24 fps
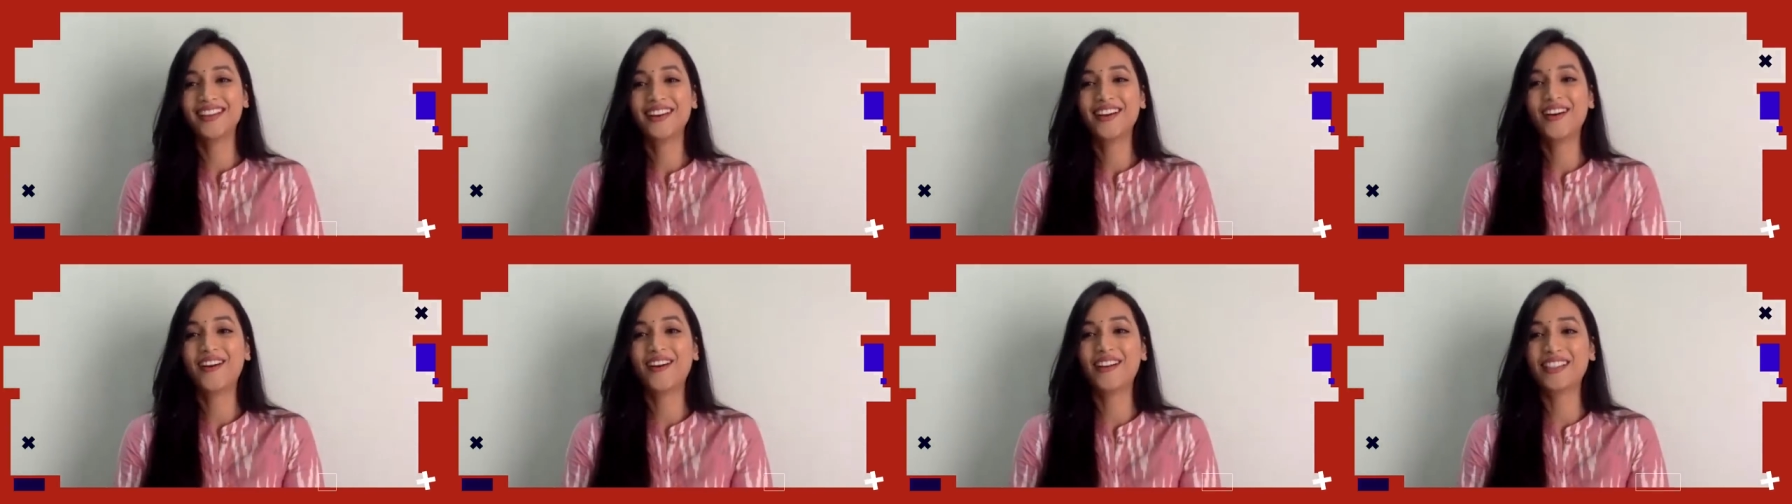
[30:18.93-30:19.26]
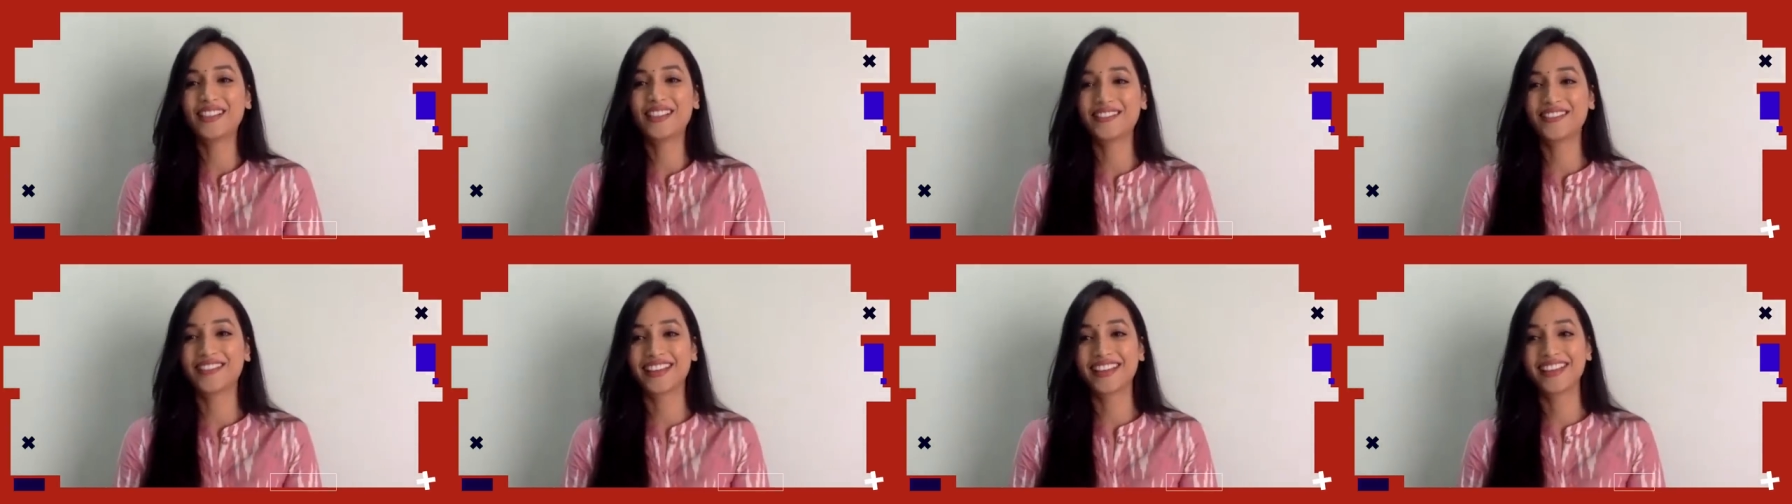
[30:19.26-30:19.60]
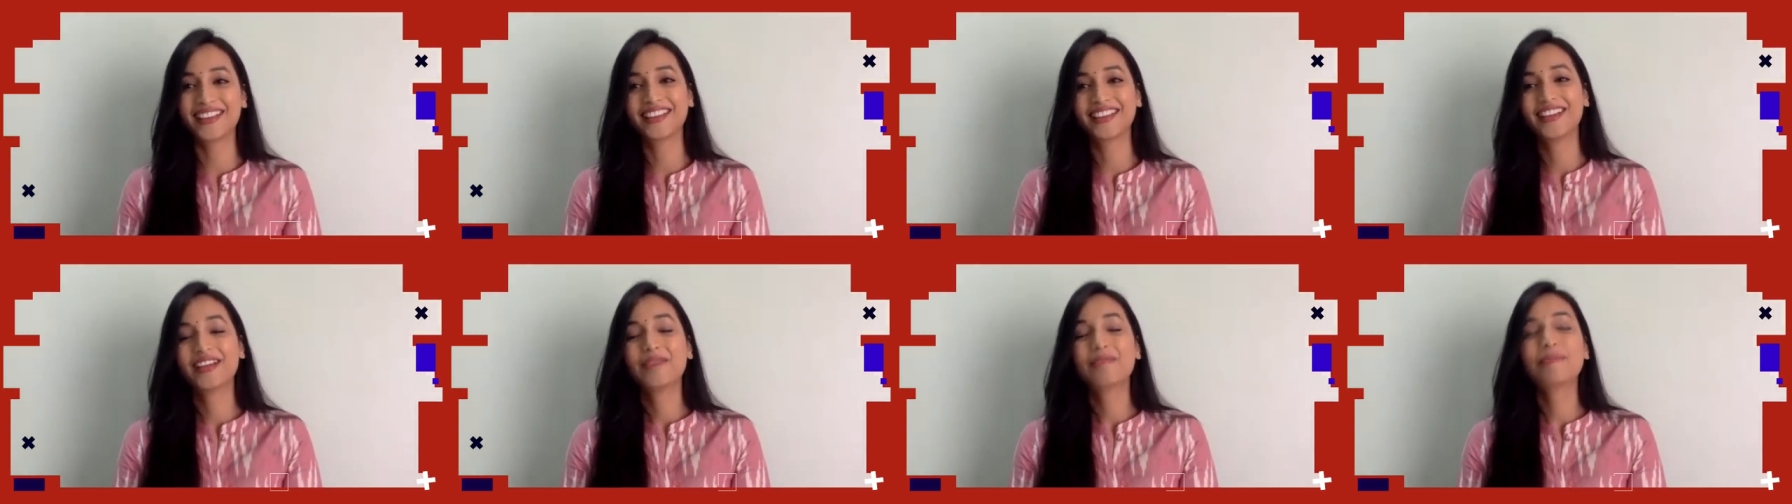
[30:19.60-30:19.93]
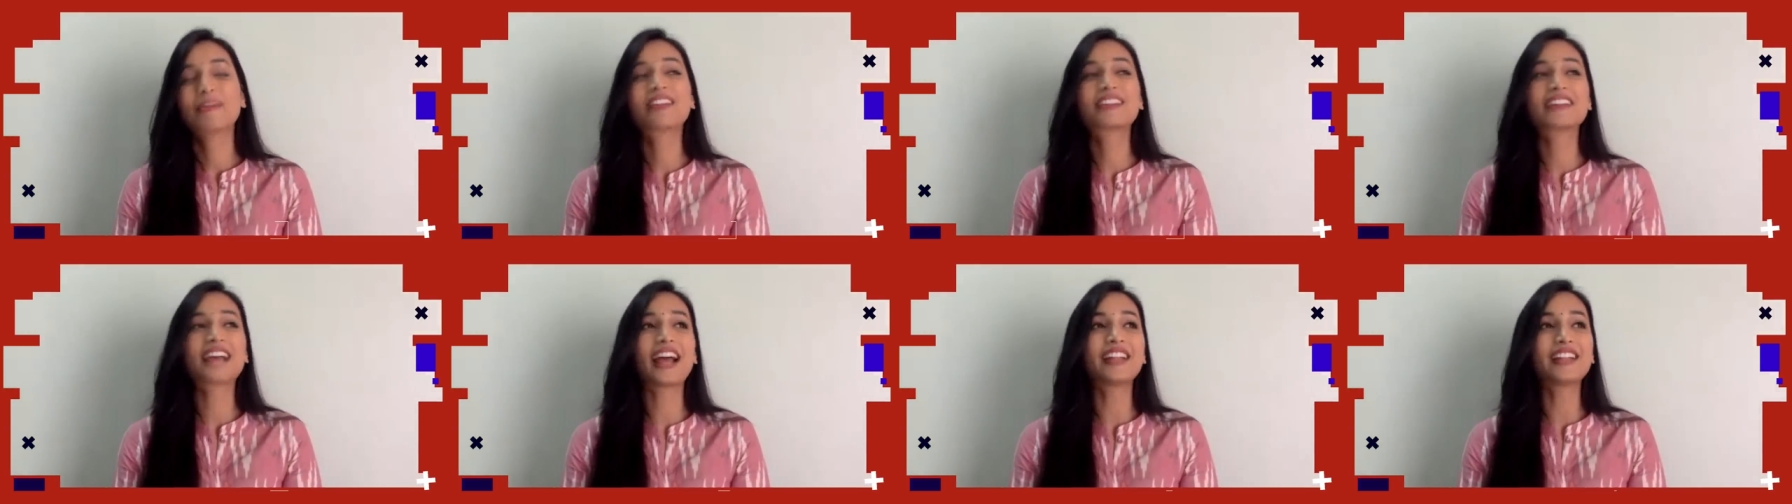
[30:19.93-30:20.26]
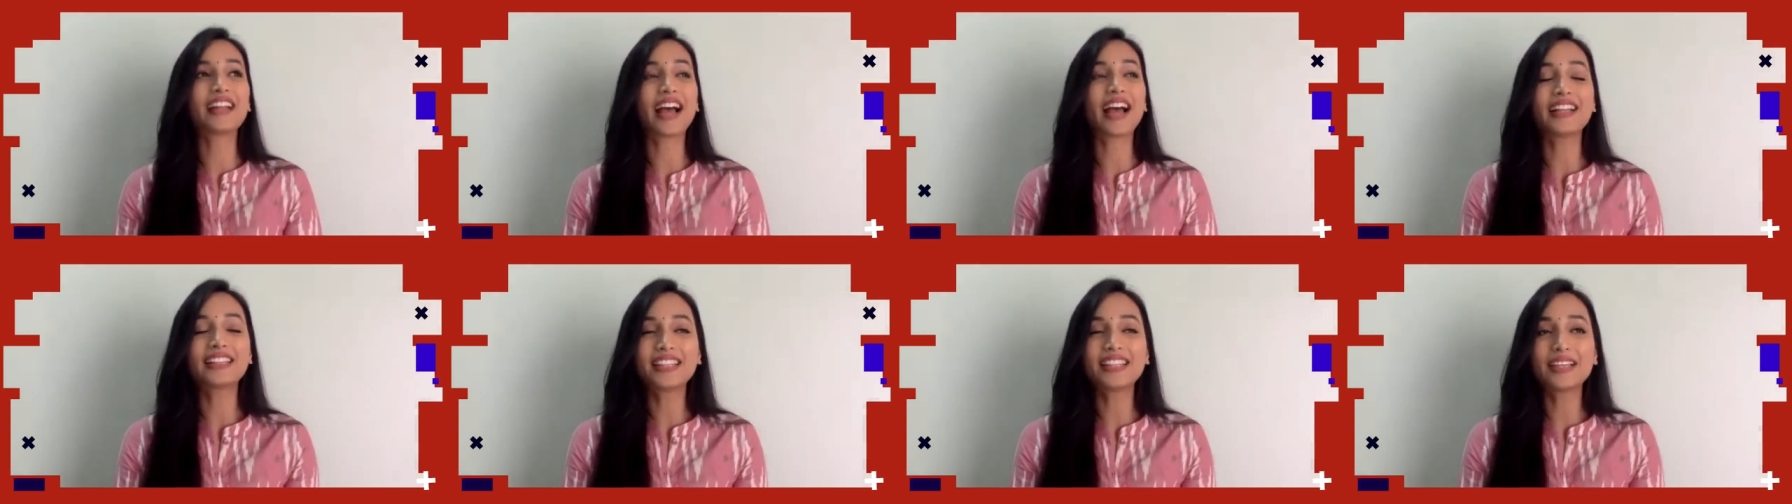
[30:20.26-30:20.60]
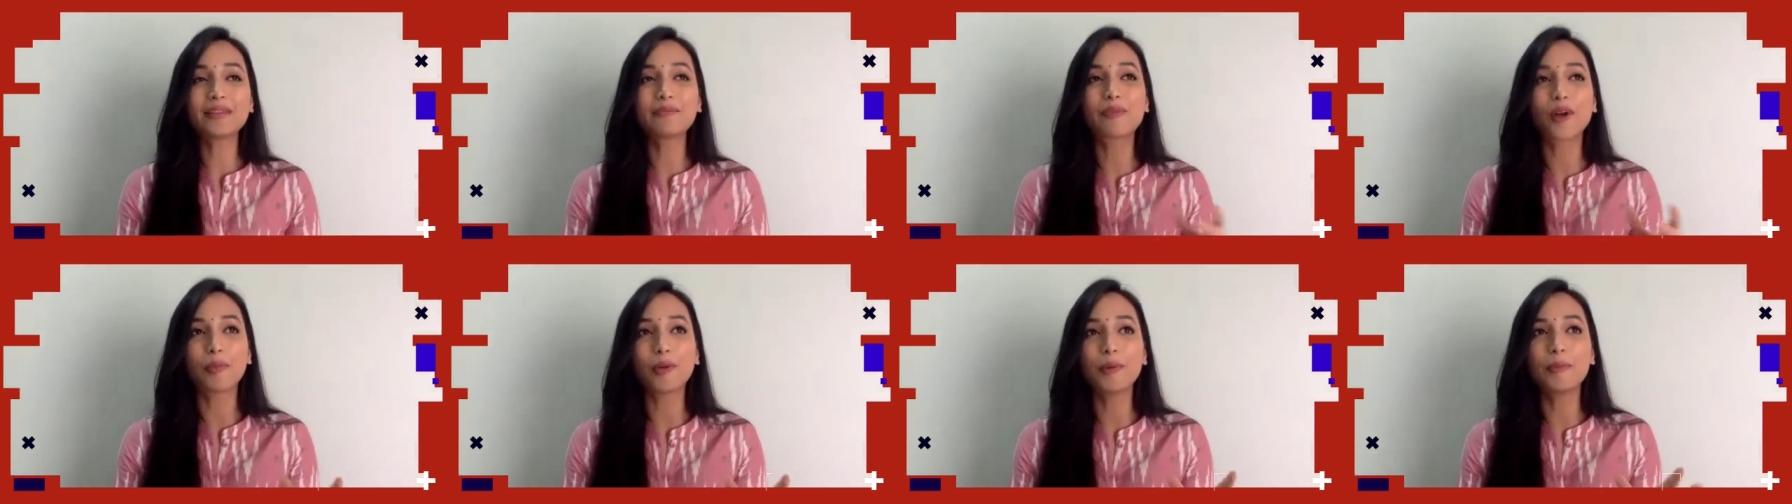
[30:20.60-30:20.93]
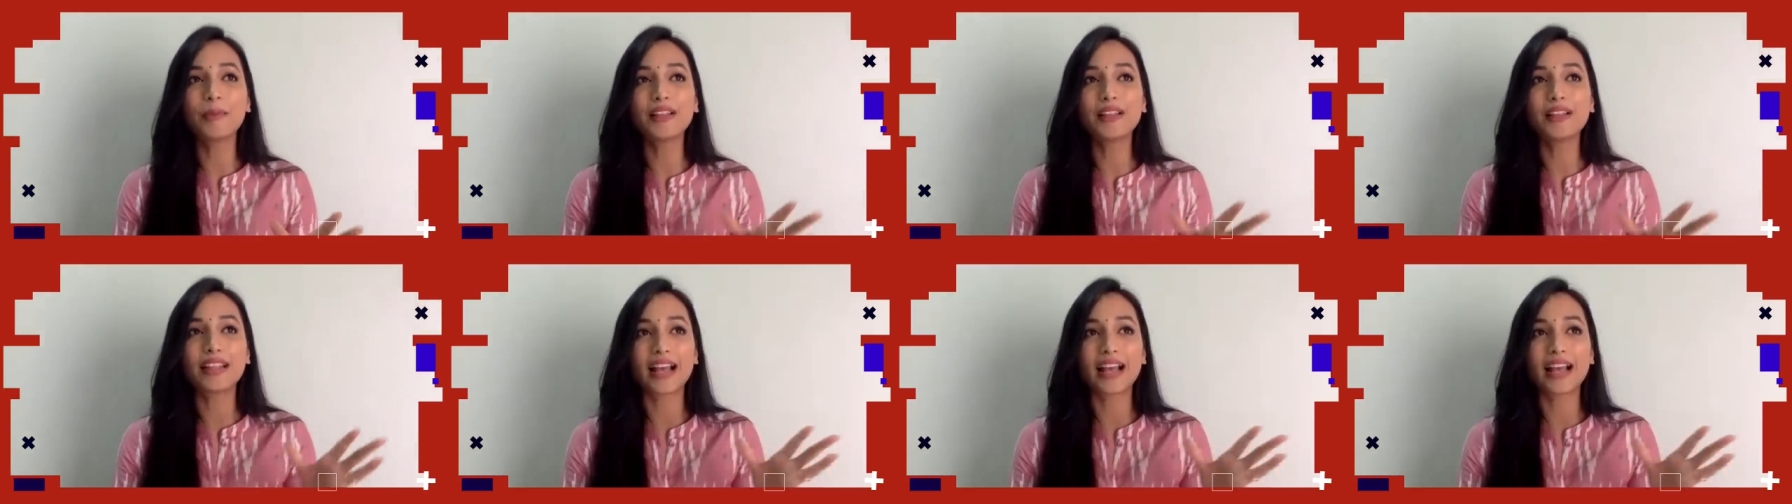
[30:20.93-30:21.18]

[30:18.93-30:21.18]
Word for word: All the way. Because I, I think probably